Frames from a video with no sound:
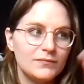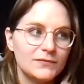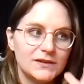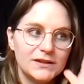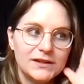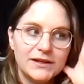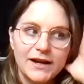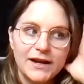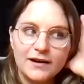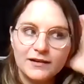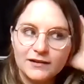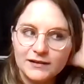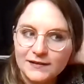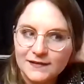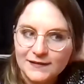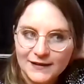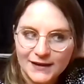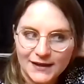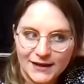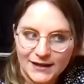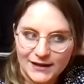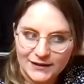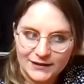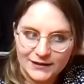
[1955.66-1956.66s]

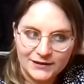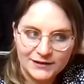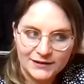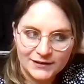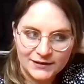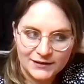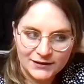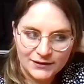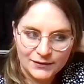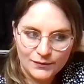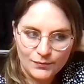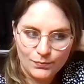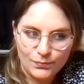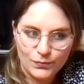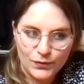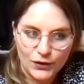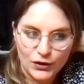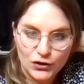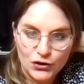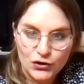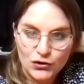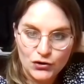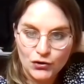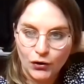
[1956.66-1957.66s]
guarantee
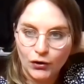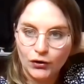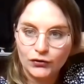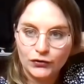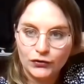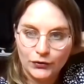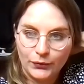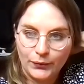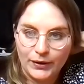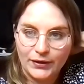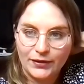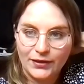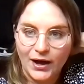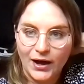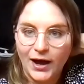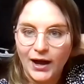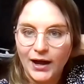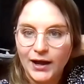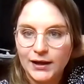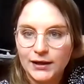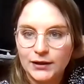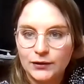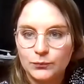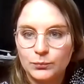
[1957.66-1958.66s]
that not doing
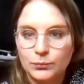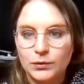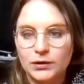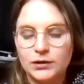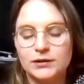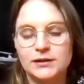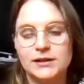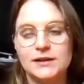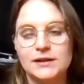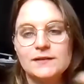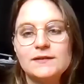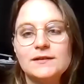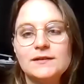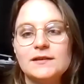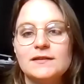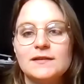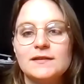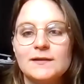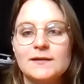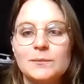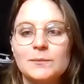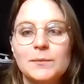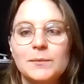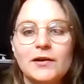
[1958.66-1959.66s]
that is what leads to this
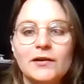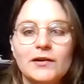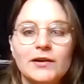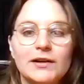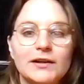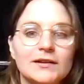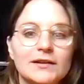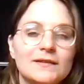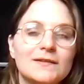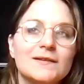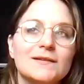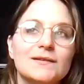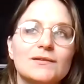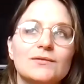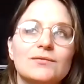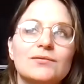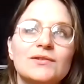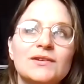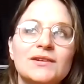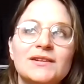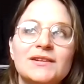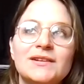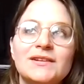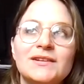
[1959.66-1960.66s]
experience of
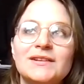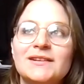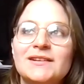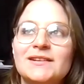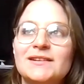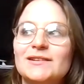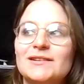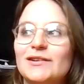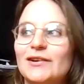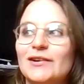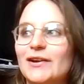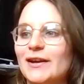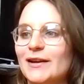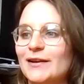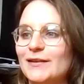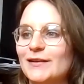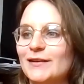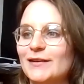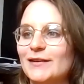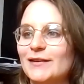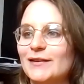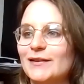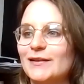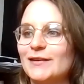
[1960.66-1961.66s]
looking at
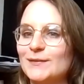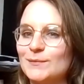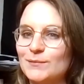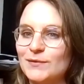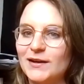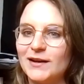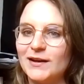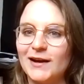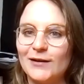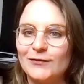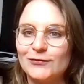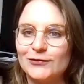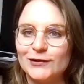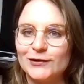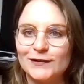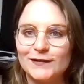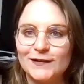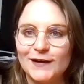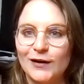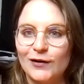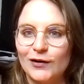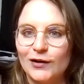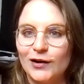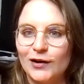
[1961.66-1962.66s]
something after
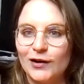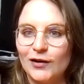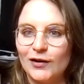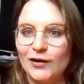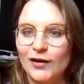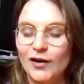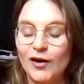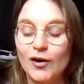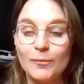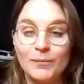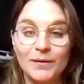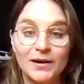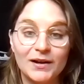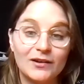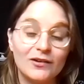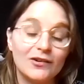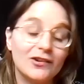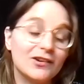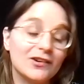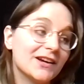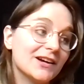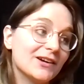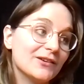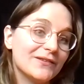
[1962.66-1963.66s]
it's out and going, oh my
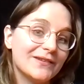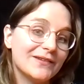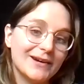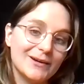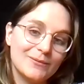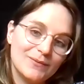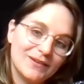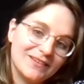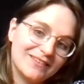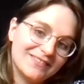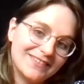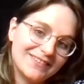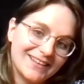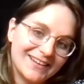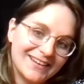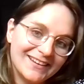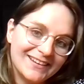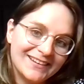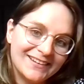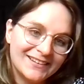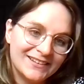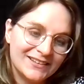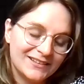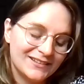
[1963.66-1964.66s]
God, how did I miss that?
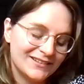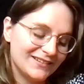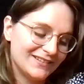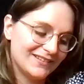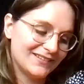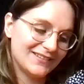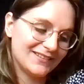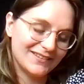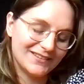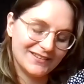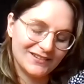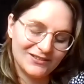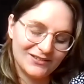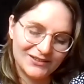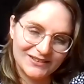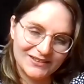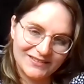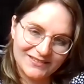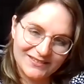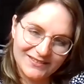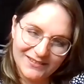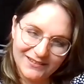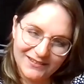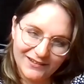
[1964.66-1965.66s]
It's because you were
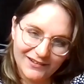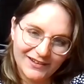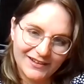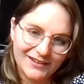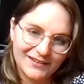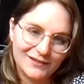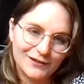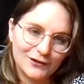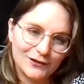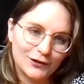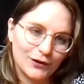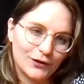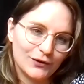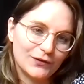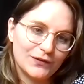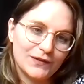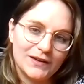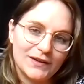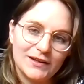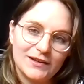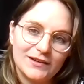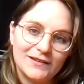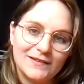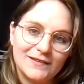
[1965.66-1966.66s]
looking too
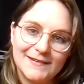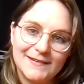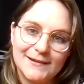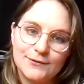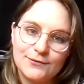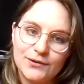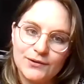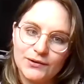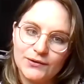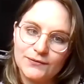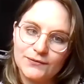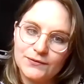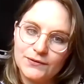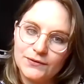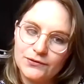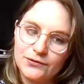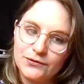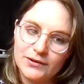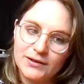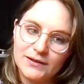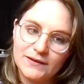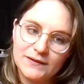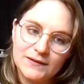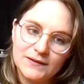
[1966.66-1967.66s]
closely. You couldn't see the forest for the
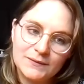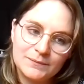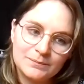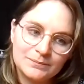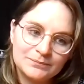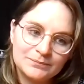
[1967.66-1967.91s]
trees.